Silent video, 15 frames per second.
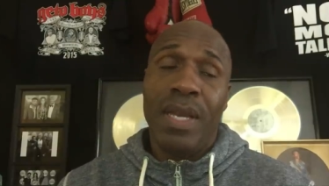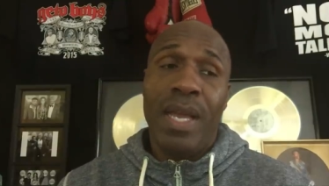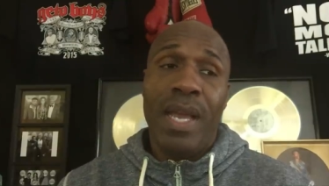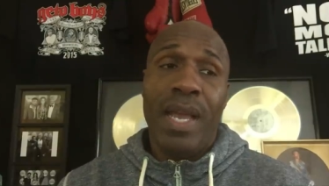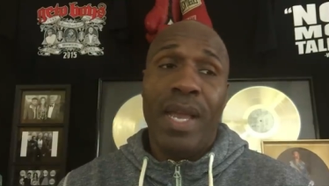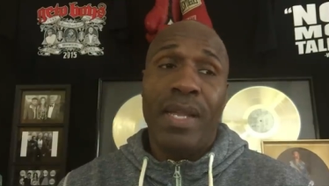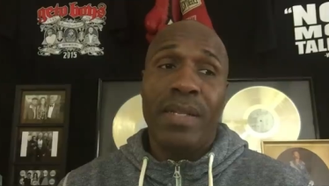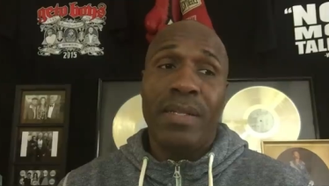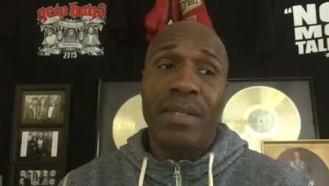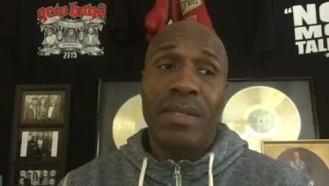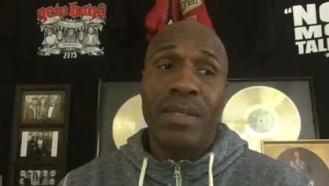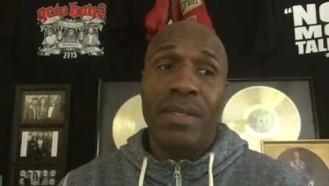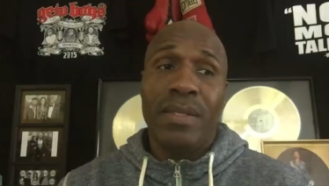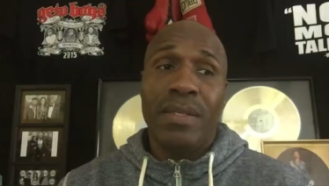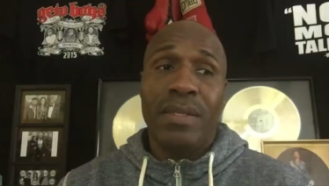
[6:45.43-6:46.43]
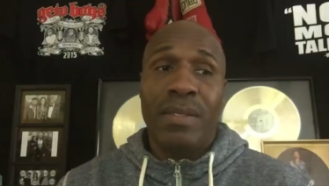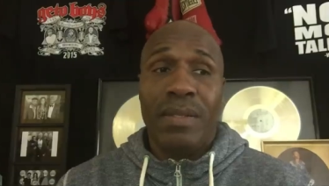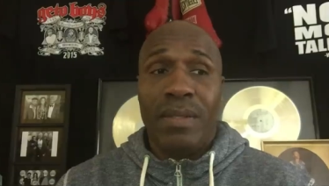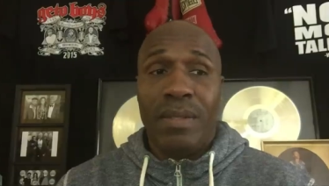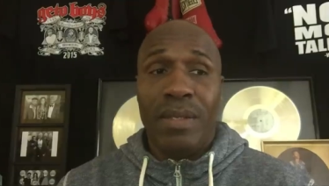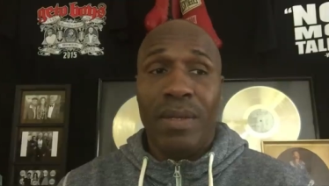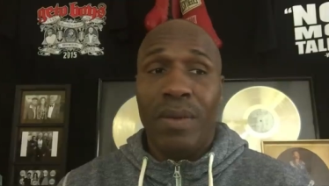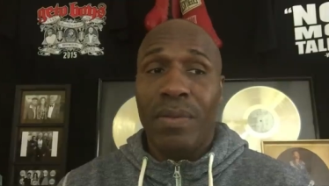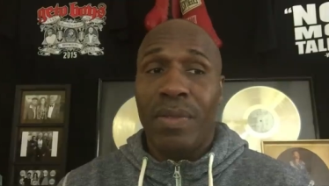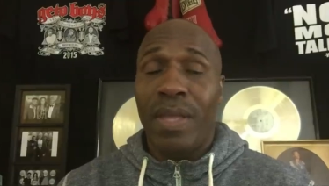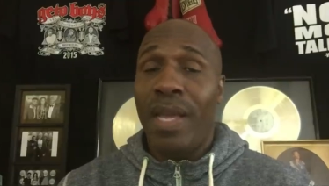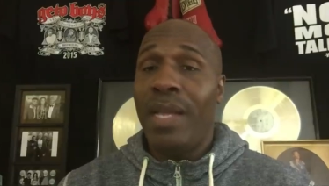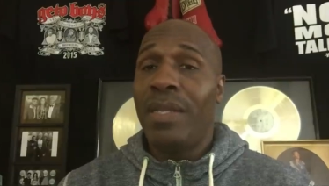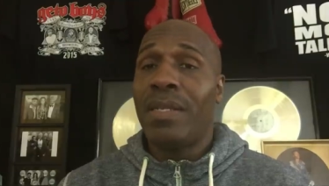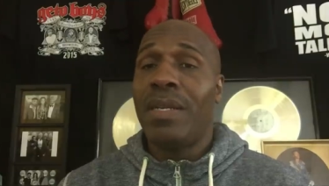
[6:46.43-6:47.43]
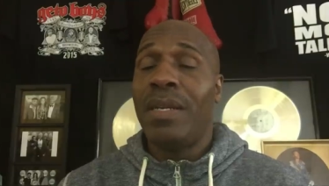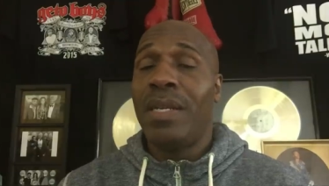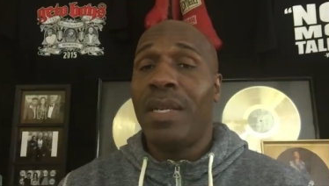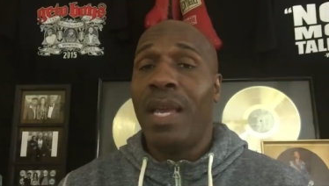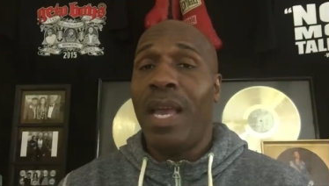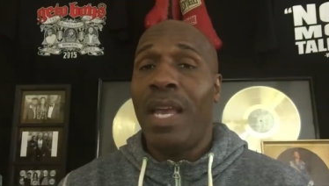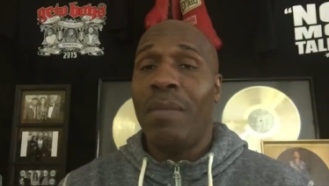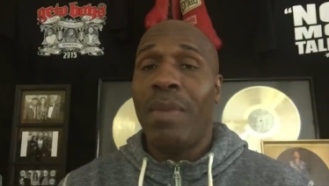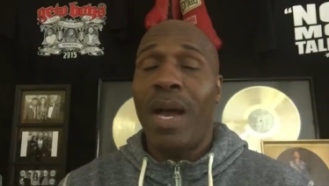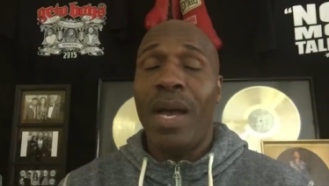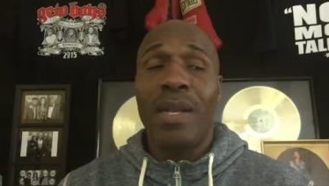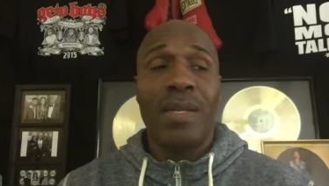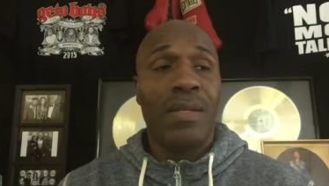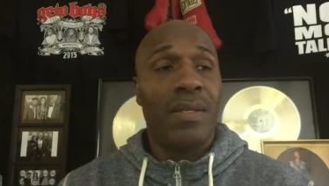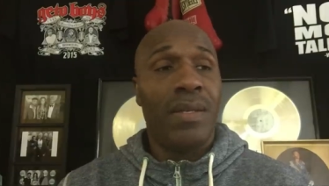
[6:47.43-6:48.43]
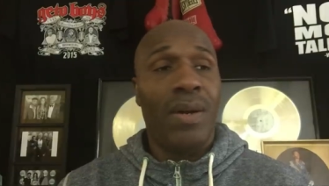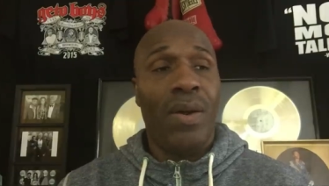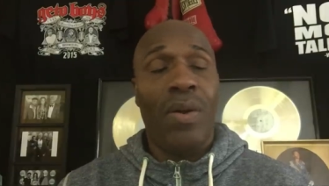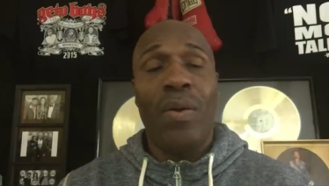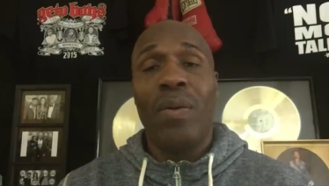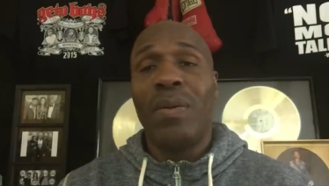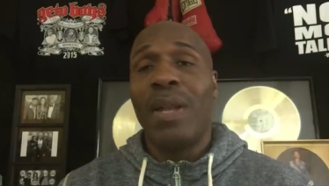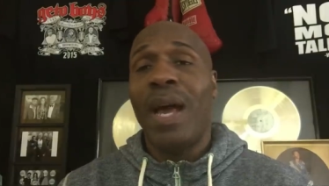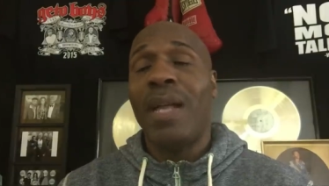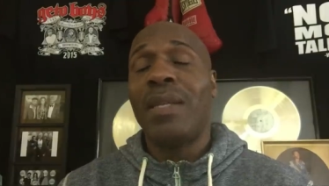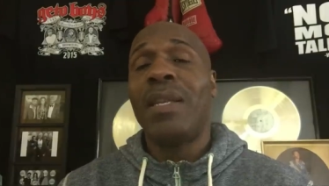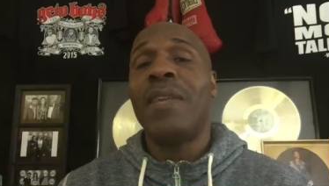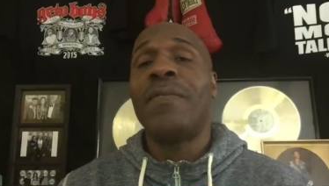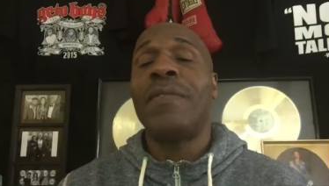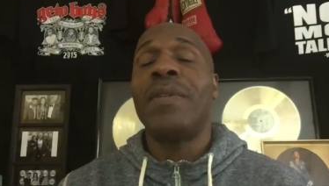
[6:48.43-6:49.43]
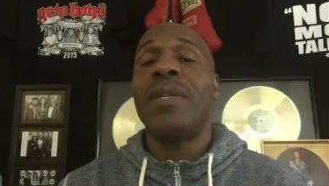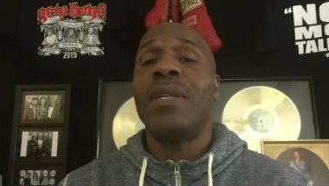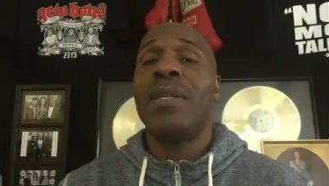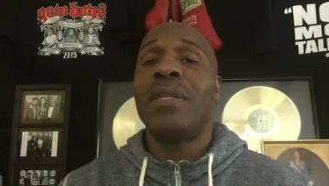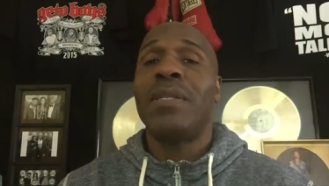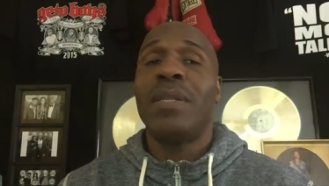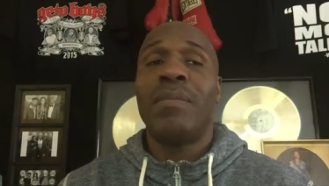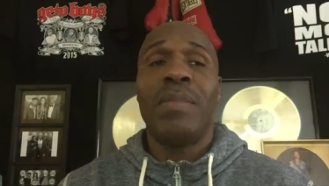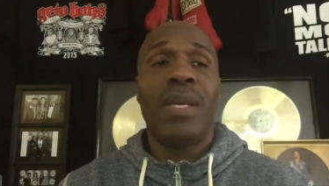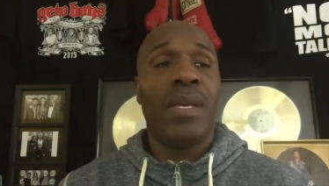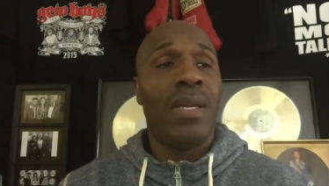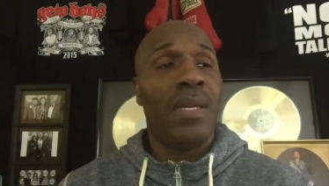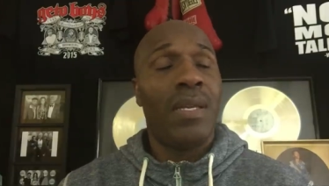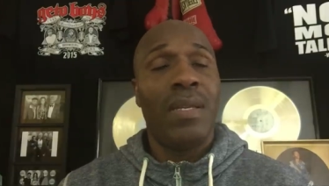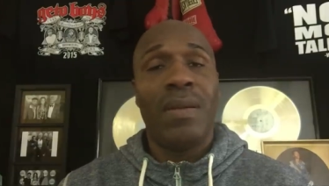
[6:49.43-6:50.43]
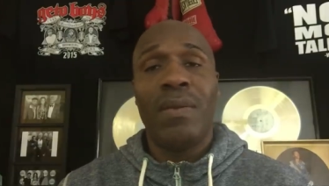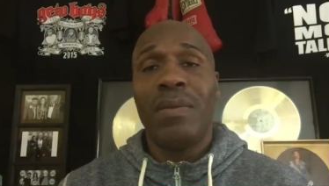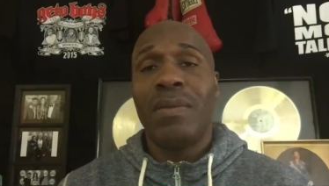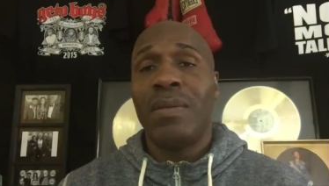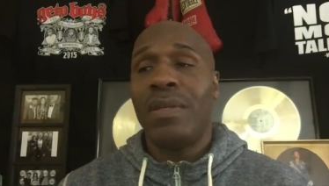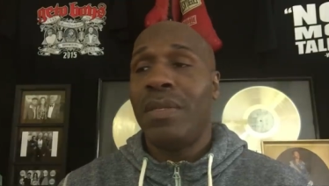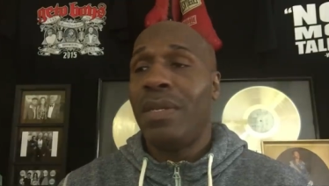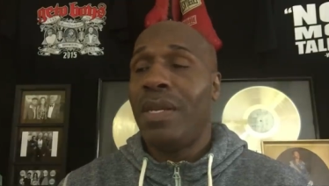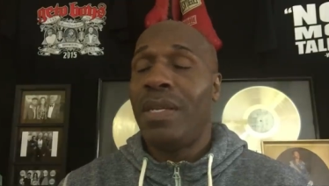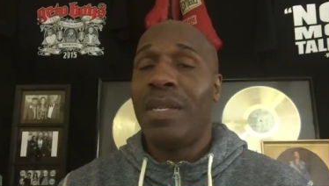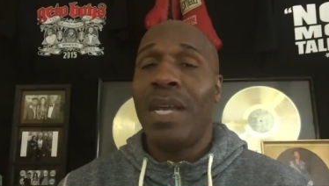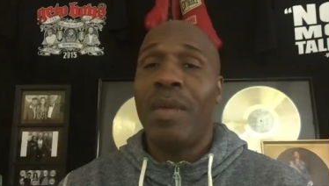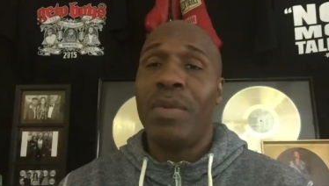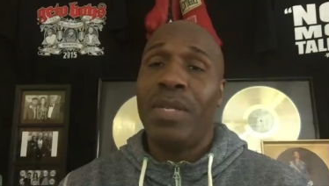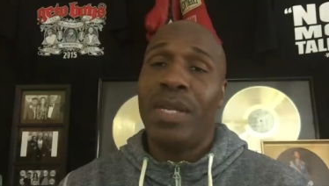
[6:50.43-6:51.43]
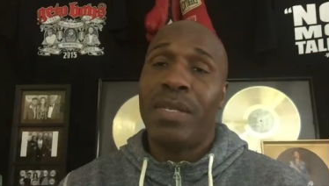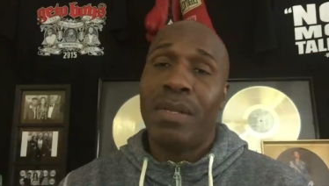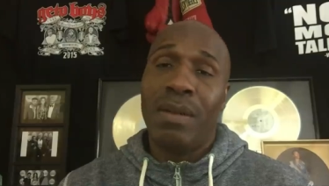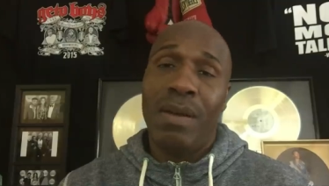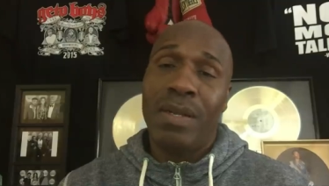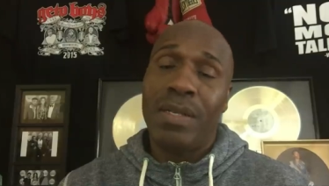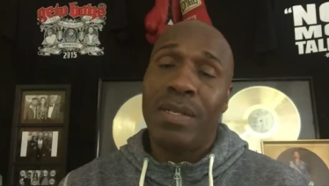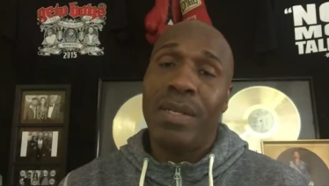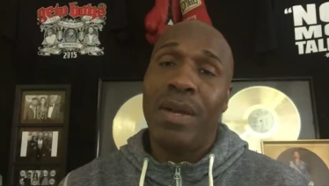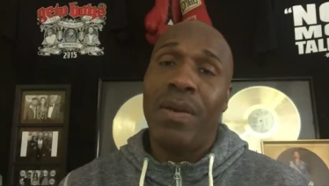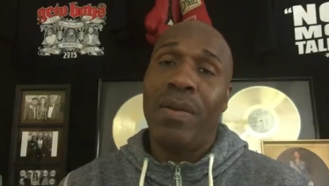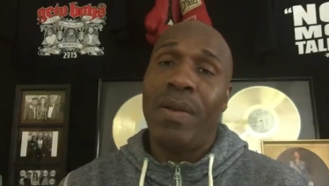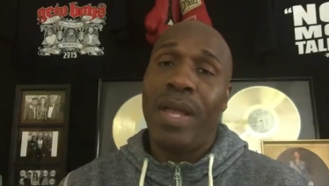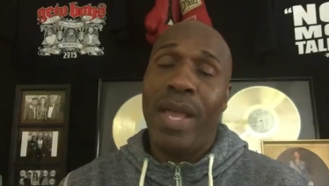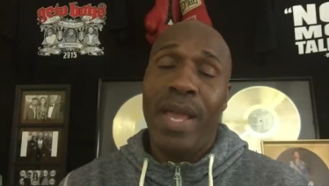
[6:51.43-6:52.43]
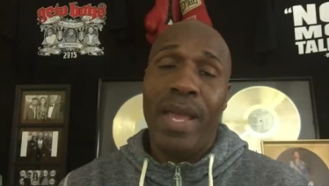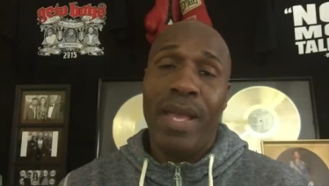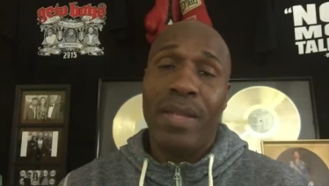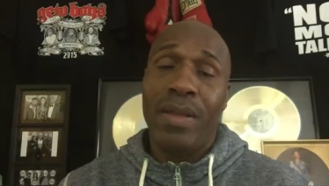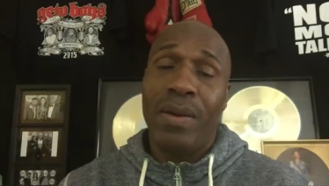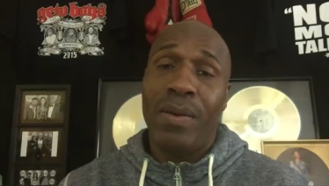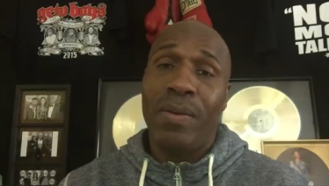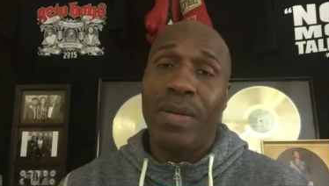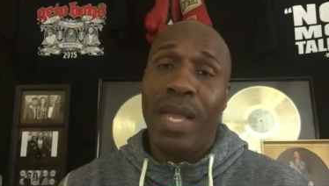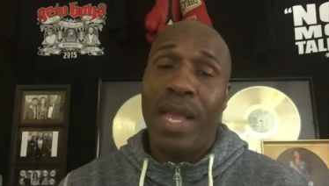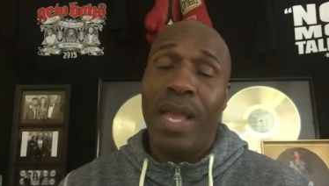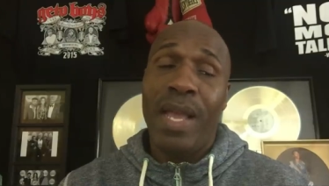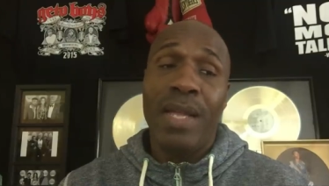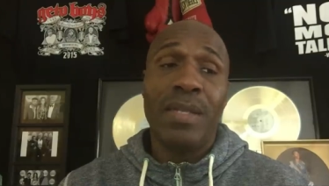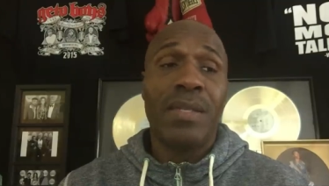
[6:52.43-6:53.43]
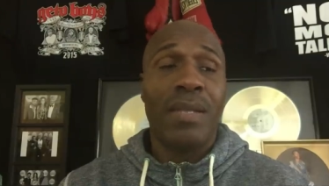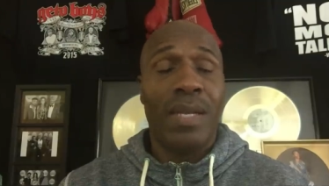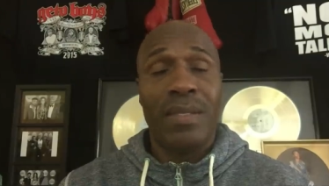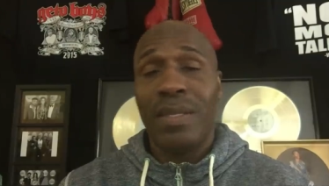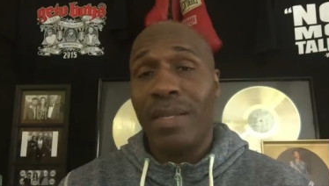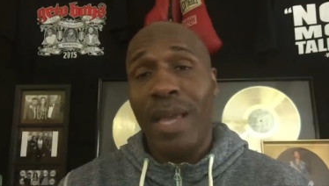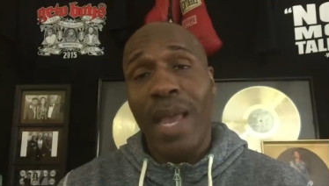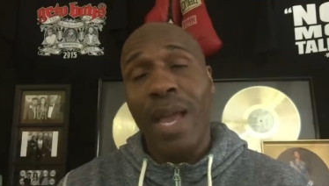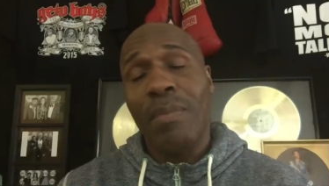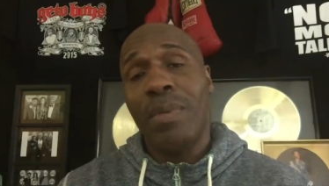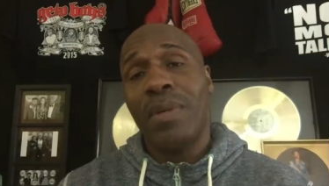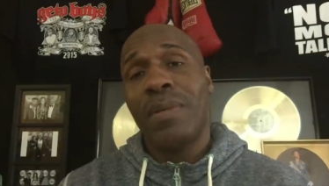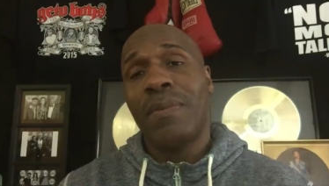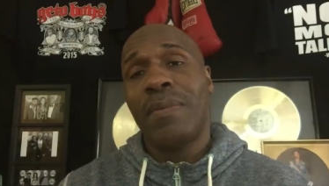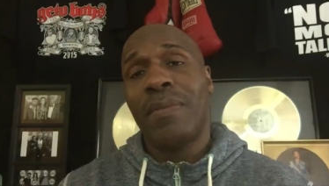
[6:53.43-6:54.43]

And you know, things could have came out a whole lot differently. I mean, you know, anytime you take the law into your own, hand, your own hands, that's a gamble.